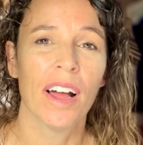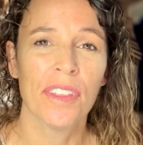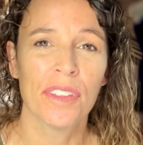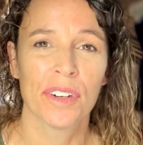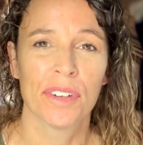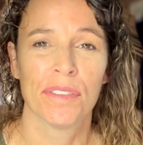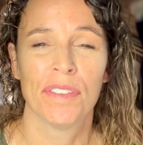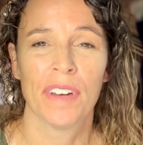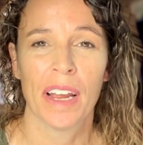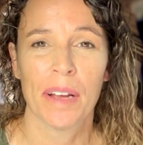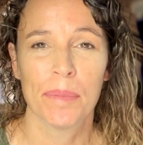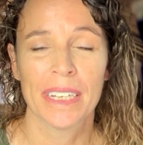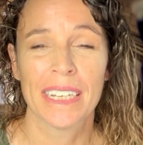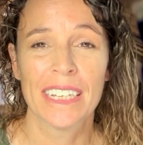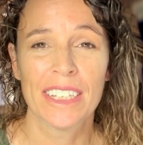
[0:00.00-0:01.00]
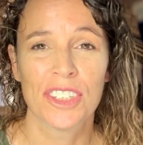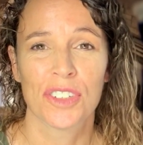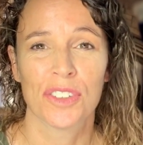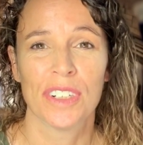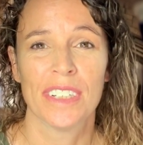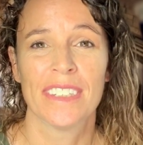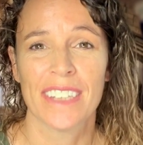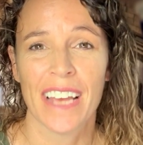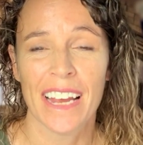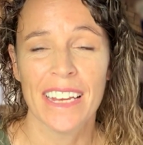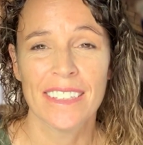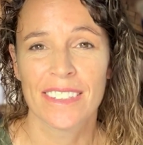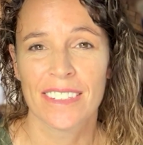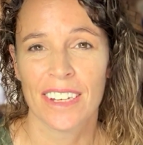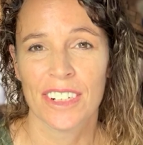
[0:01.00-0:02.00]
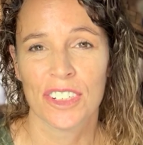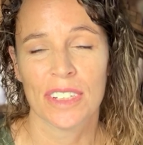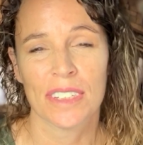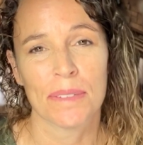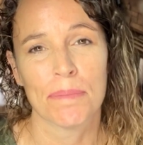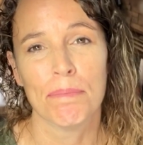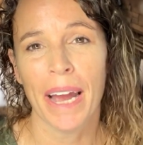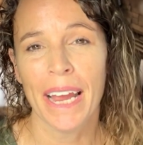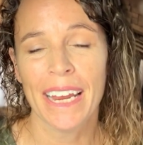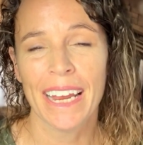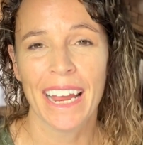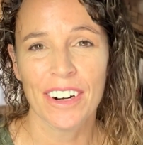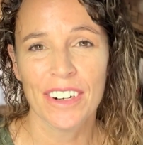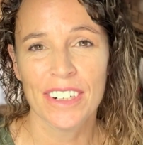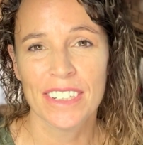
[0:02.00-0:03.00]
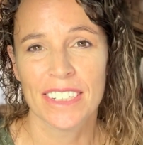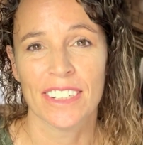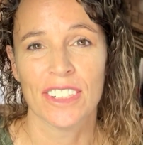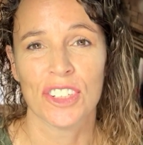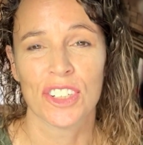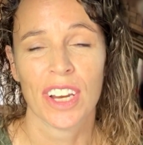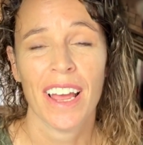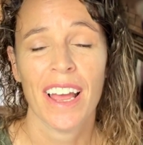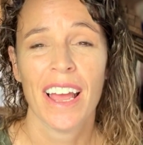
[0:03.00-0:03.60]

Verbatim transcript: other family history sites such as MyHeritage,